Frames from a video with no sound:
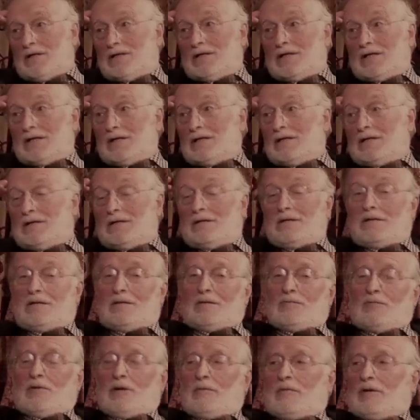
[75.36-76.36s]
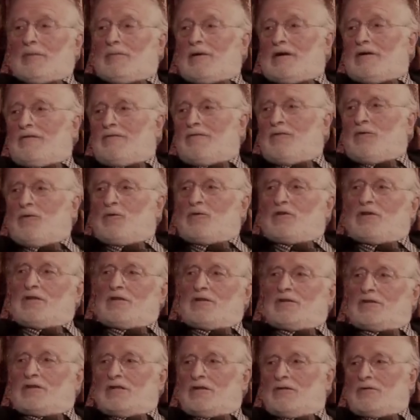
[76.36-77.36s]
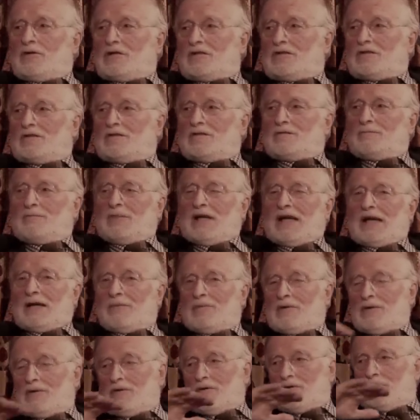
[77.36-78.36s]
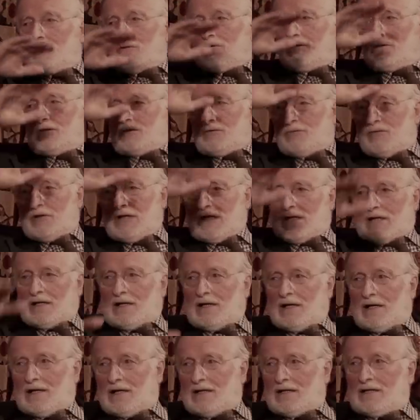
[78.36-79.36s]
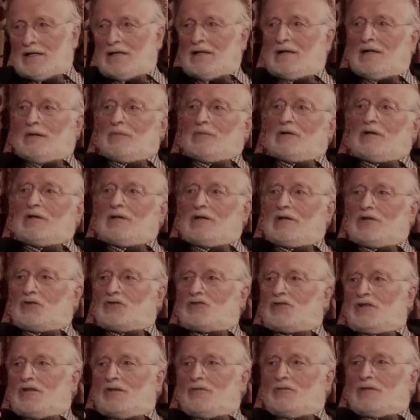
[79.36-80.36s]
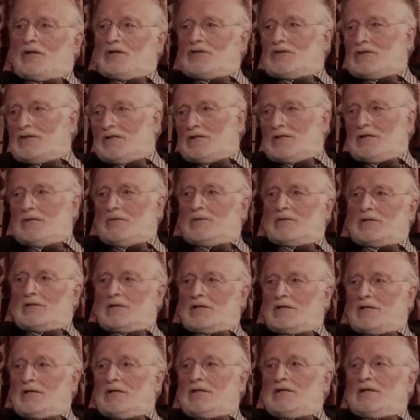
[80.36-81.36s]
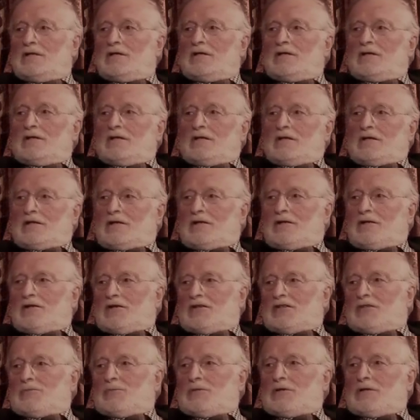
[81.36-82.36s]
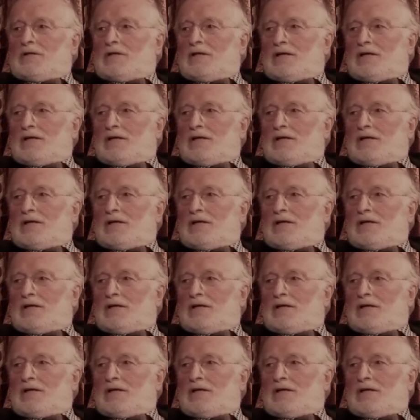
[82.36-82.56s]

I think probably about 14 generations back, but not a direct line down, but in each generation there was a clergyman